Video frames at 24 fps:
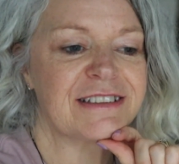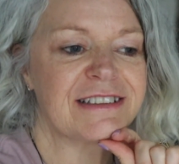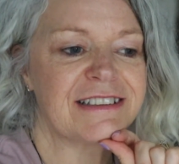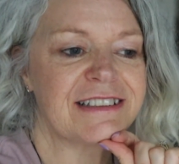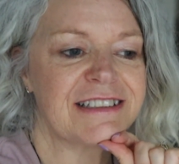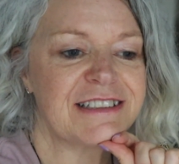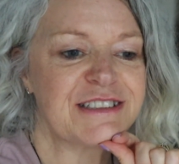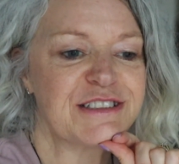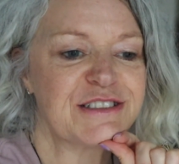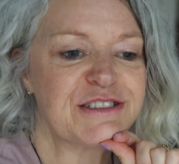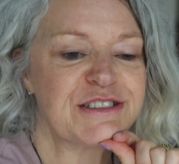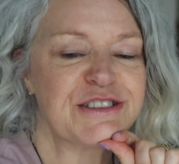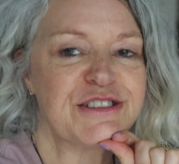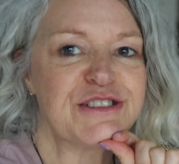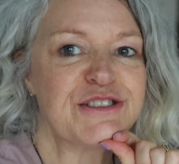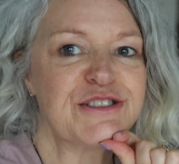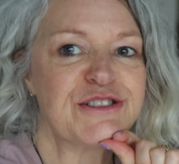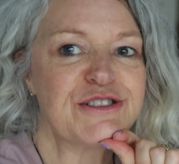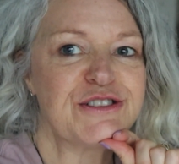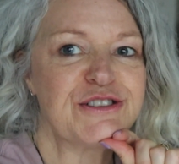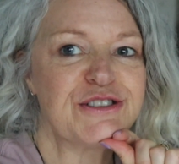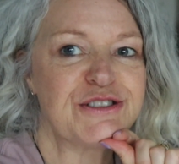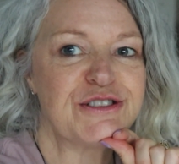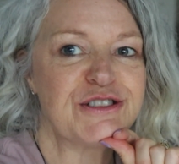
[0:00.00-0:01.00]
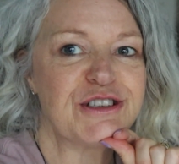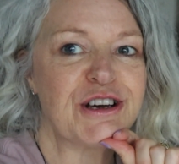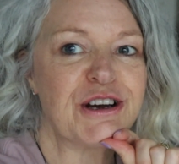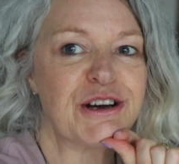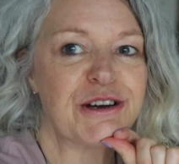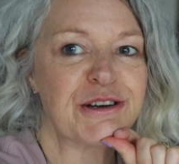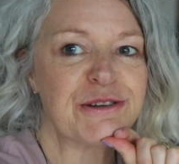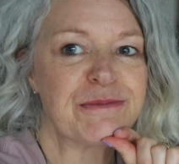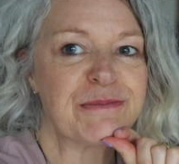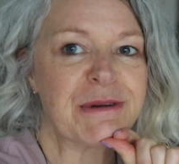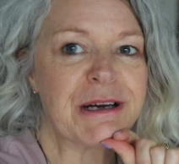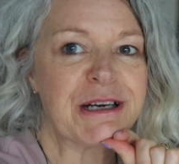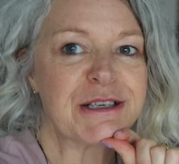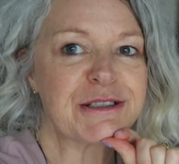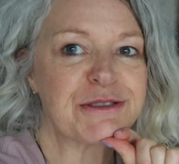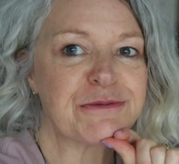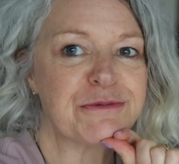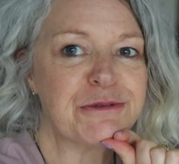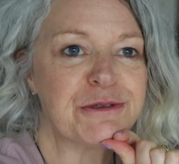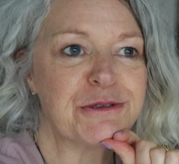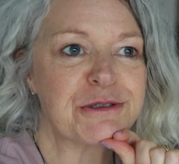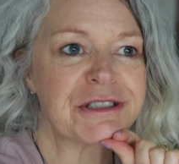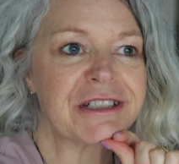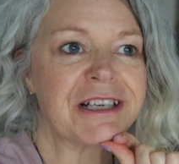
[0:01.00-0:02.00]
There's so much
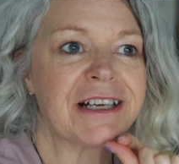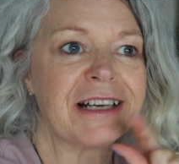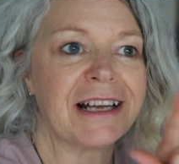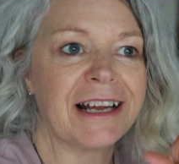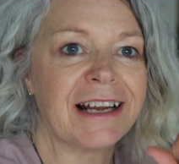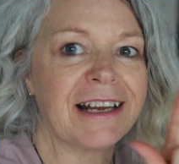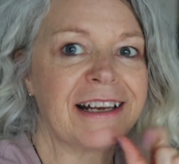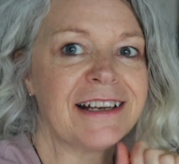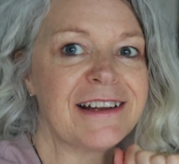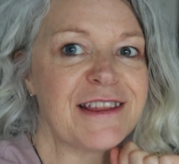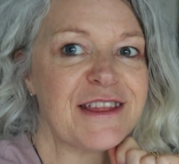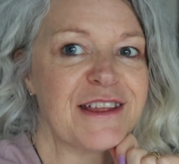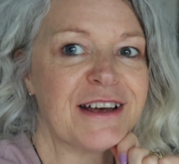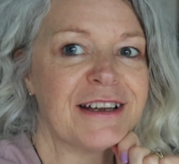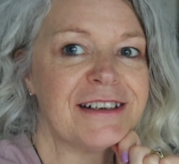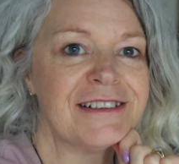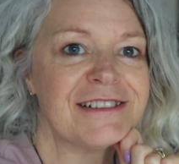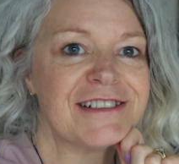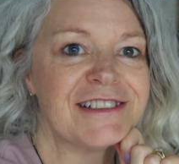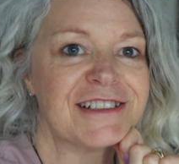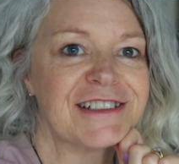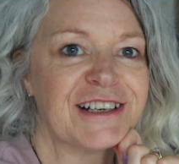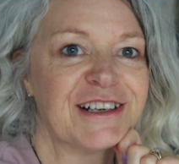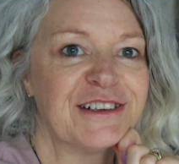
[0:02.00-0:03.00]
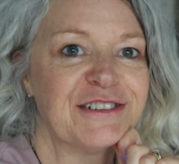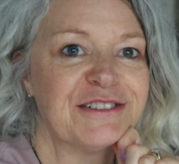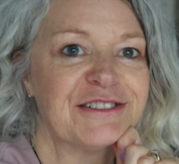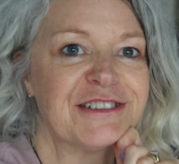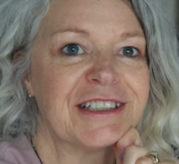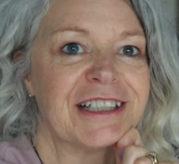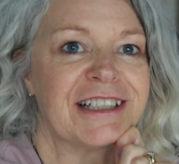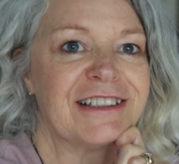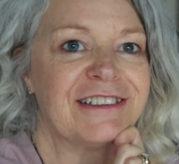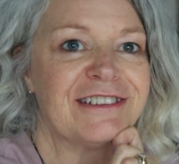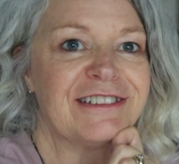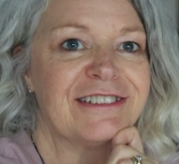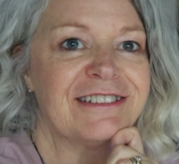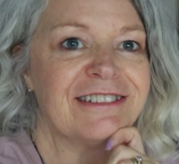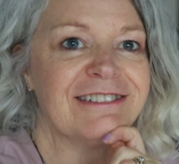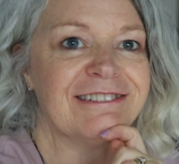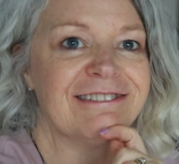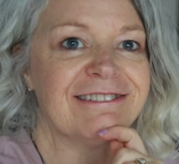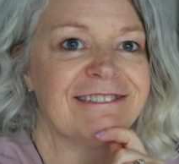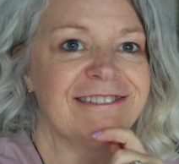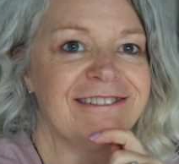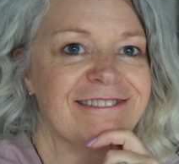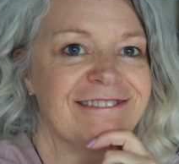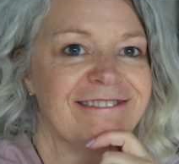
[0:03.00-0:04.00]
water and thunder going on.
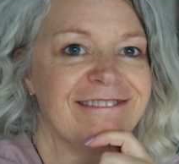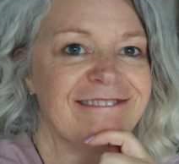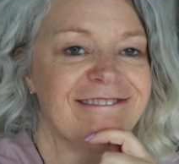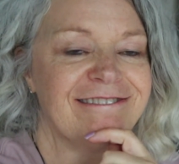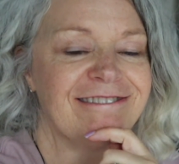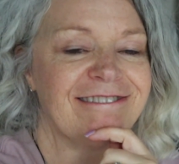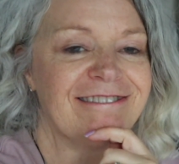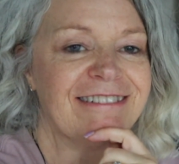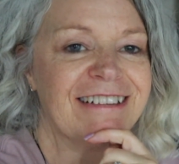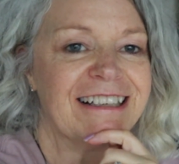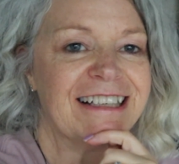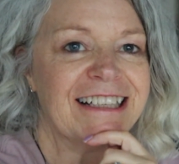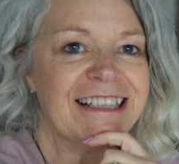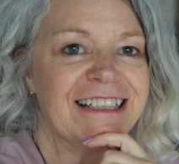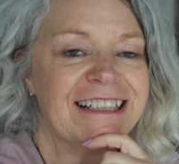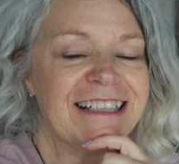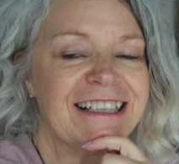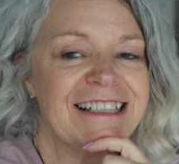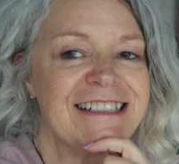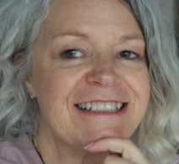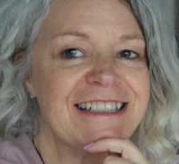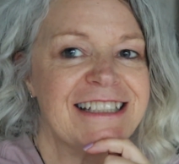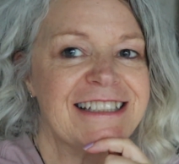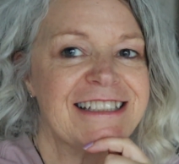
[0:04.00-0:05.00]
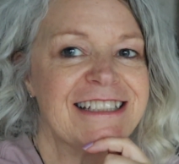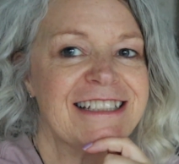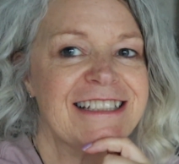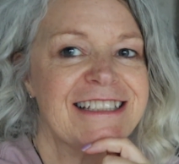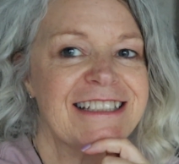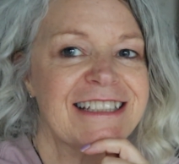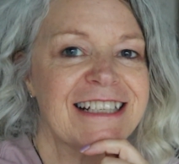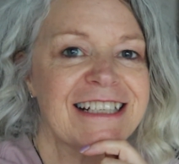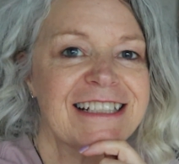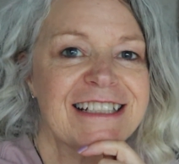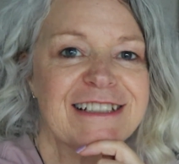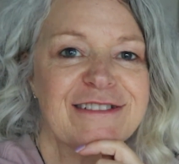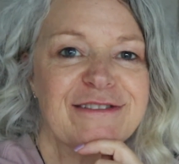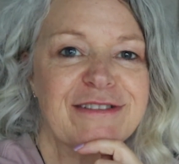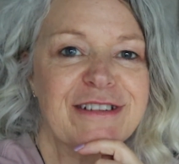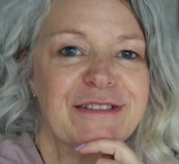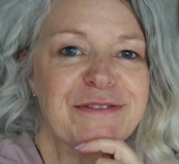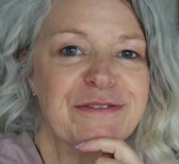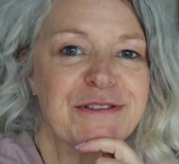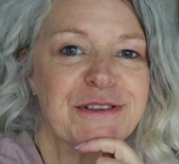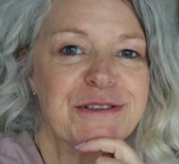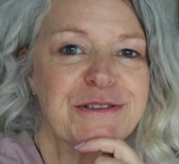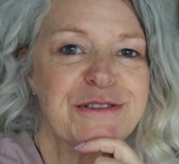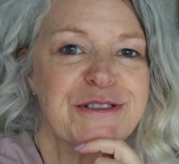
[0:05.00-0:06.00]
He says he's taken
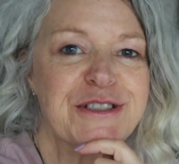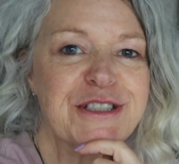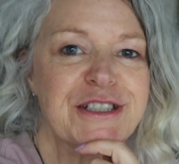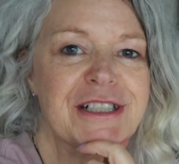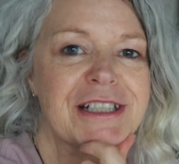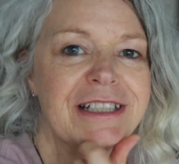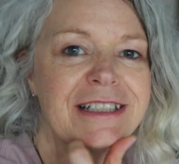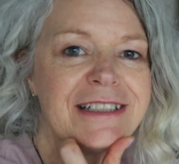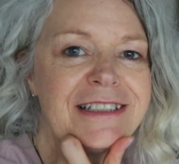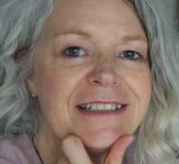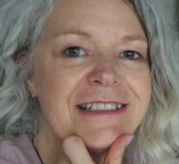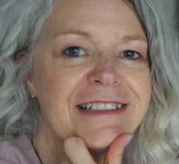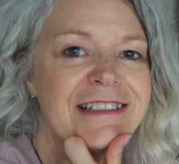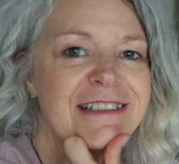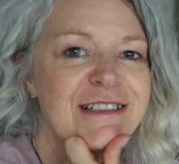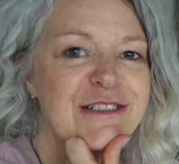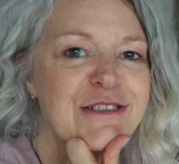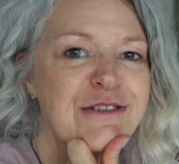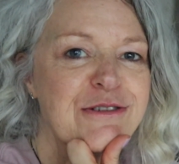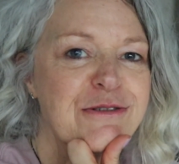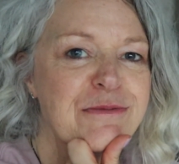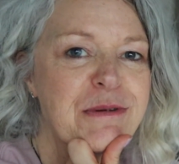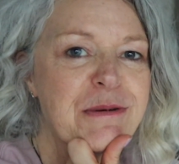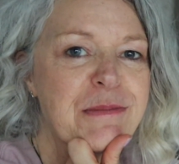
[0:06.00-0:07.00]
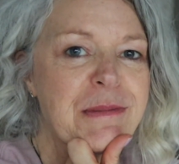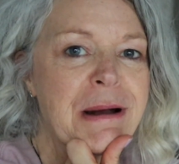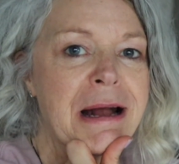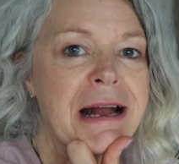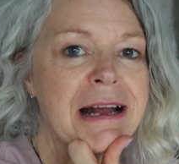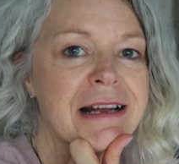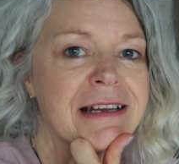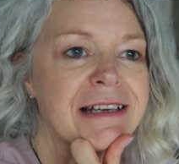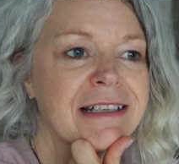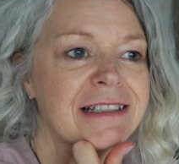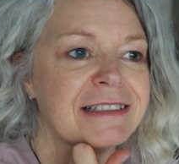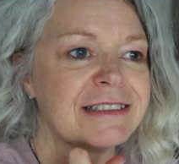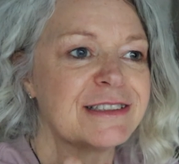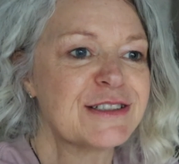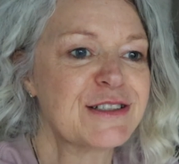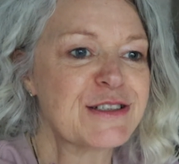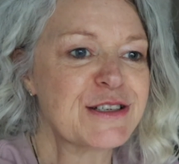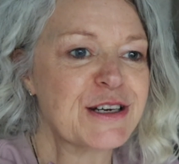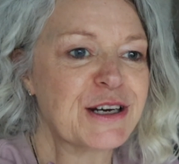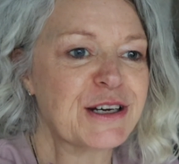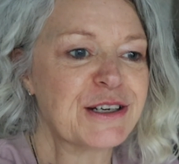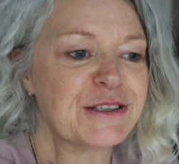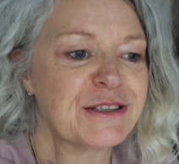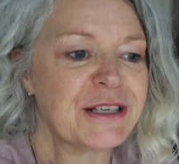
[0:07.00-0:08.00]
refuge in the supermarket,
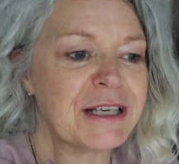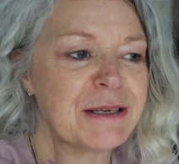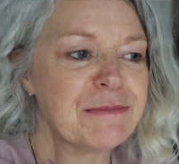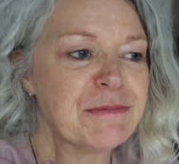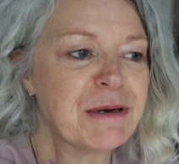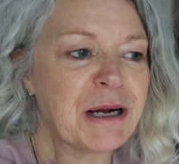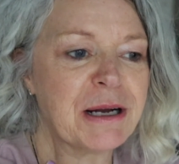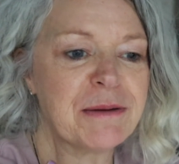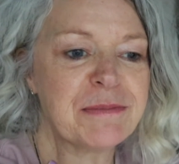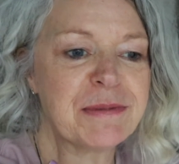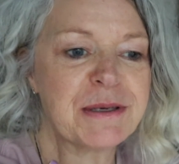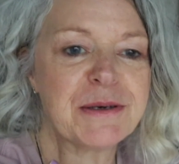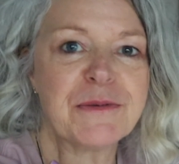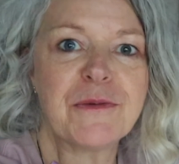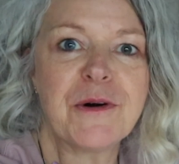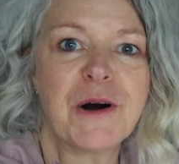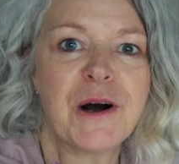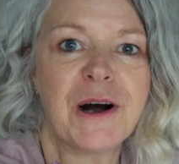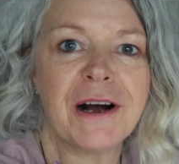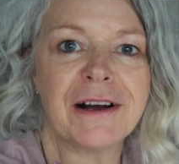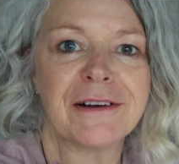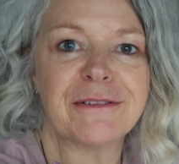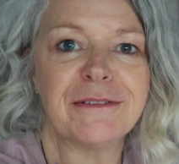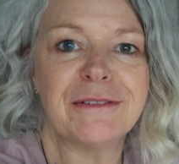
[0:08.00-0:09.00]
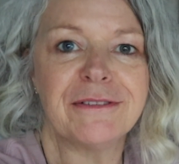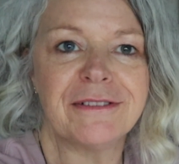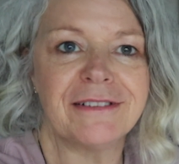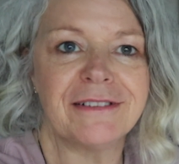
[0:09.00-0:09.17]
so he might be a while.